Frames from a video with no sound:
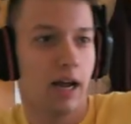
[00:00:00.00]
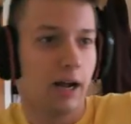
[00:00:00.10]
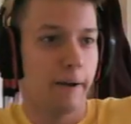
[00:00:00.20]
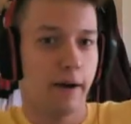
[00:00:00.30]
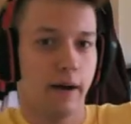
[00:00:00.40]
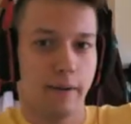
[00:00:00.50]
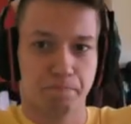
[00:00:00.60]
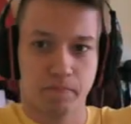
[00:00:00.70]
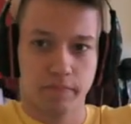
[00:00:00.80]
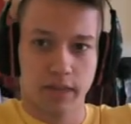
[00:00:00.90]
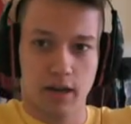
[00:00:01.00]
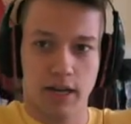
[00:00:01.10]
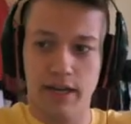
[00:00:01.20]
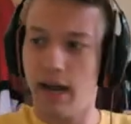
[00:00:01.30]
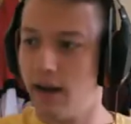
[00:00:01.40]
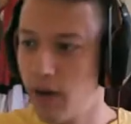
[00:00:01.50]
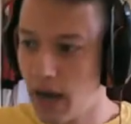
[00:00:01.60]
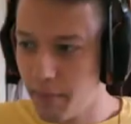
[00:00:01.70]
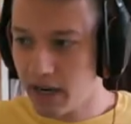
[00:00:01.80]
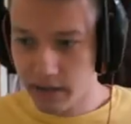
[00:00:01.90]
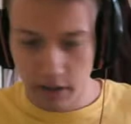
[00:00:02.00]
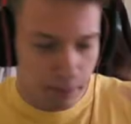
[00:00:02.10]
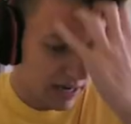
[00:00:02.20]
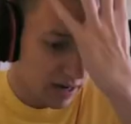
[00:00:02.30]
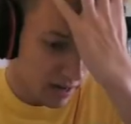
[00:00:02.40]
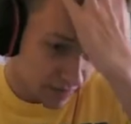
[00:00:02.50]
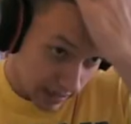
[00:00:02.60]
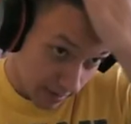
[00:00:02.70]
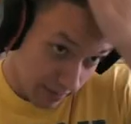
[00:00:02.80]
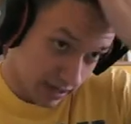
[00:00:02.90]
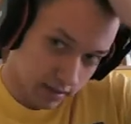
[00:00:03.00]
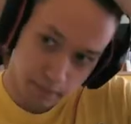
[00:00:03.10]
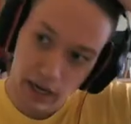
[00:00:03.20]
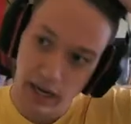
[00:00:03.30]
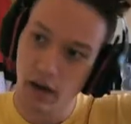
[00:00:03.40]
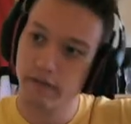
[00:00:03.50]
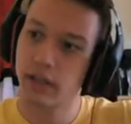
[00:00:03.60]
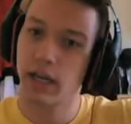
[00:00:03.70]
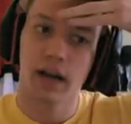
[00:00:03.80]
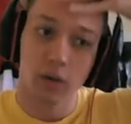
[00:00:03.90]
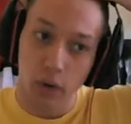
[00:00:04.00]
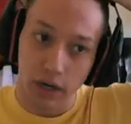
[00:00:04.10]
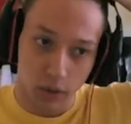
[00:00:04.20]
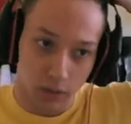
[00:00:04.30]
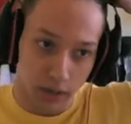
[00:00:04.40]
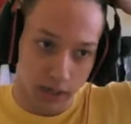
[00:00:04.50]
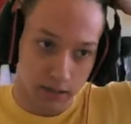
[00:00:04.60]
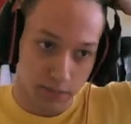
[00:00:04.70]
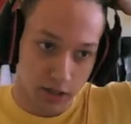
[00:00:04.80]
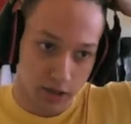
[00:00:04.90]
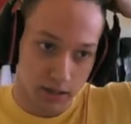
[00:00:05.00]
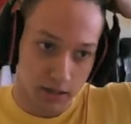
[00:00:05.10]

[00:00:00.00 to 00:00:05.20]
And yeah, I made it to playoffs, and wait, let me just